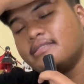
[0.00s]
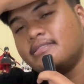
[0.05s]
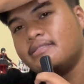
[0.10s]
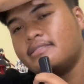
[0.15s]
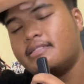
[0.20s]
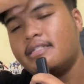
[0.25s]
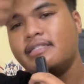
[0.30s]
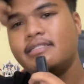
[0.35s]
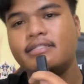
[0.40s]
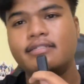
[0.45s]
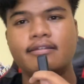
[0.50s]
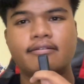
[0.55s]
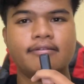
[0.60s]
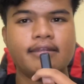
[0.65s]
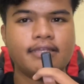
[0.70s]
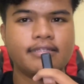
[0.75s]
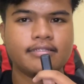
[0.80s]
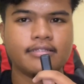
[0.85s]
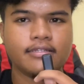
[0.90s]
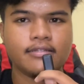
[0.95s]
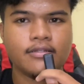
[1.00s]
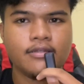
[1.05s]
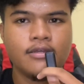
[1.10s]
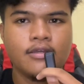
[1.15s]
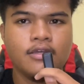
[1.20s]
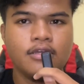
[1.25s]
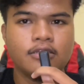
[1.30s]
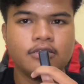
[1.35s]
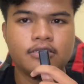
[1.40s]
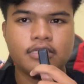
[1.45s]
three generation,
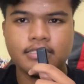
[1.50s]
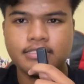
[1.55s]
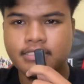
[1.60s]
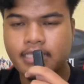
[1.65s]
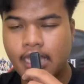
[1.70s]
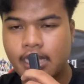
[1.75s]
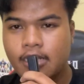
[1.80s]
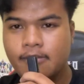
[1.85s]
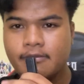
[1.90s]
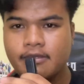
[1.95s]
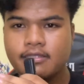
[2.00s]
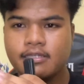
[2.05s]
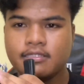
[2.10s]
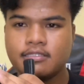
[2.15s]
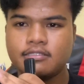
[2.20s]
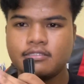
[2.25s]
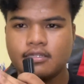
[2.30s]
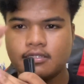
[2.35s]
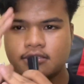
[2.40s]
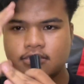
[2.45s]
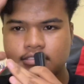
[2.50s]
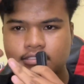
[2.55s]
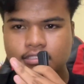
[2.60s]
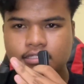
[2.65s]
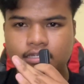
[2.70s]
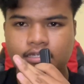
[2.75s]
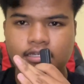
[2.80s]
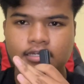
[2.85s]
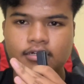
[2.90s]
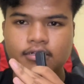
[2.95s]
the stadium is just a
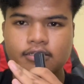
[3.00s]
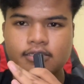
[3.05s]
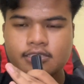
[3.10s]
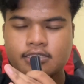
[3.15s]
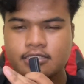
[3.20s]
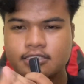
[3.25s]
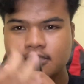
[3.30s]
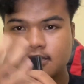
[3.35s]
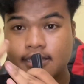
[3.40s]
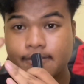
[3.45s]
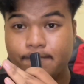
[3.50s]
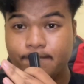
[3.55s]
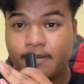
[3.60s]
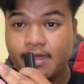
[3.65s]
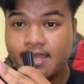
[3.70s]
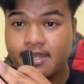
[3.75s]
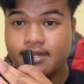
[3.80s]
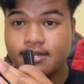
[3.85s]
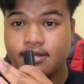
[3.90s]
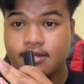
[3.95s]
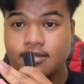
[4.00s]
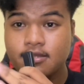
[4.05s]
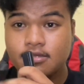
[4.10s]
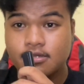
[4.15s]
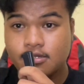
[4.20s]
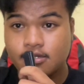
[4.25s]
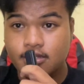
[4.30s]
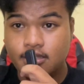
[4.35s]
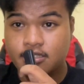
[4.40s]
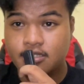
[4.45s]
circle. It's just a plate.
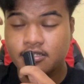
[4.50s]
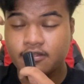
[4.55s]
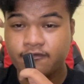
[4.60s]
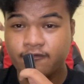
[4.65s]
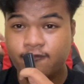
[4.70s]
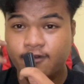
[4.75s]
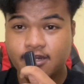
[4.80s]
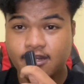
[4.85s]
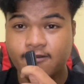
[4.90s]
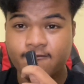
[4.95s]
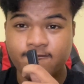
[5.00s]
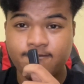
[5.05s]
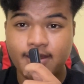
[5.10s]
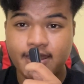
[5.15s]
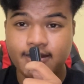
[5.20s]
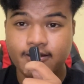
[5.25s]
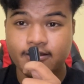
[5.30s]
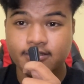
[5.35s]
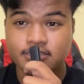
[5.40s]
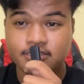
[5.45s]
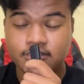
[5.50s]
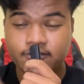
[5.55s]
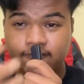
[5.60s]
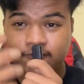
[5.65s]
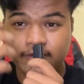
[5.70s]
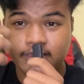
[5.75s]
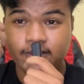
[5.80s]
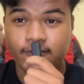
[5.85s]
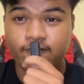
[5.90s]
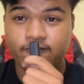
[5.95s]
It's just a freaking plate. It's just a
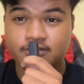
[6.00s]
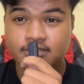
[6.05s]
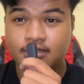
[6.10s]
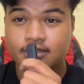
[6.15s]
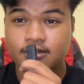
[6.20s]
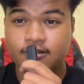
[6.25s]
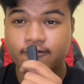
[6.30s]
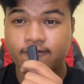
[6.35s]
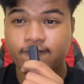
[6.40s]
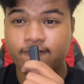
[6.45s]
freaking circle